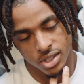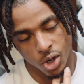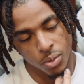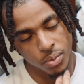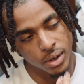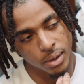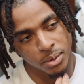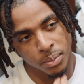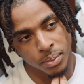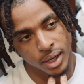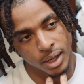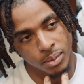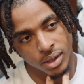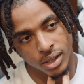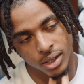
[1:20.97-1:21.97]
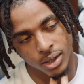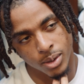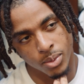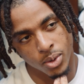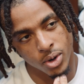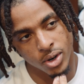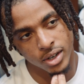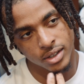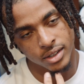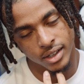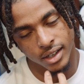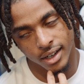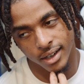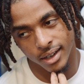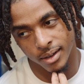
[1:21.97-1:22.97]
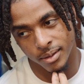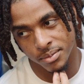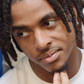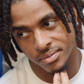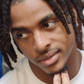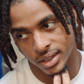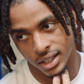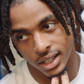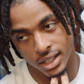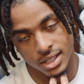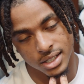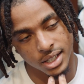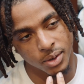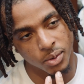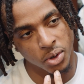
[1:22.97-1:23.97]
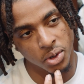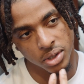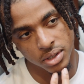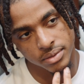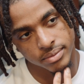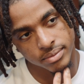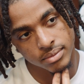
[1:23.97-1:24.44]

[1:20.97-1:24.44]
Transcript: open up the playbook a little more and get this thing rolling.